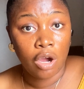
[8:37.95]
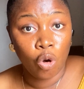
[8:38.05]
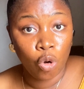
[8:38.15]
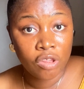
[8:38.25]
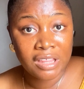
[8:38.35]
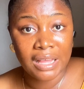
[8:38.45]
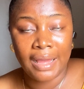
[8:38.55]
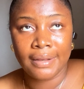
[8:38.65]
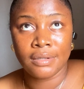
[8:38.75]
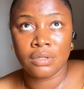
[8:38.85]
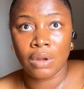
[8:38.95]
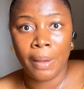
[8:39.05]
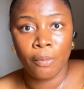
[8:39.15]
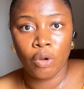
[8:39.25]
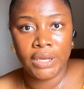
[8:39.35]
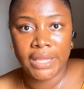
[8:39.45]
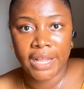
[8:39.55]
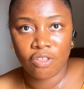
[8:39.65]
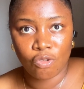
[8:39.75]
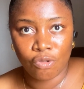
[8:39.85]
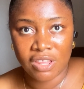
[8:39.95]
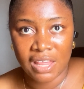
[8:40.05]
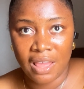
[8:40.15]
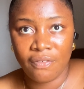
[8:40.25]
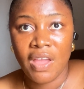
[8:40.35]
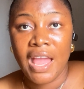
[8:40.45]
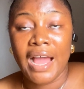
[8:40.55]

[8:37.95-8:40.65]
host, and I'm only yet to serve.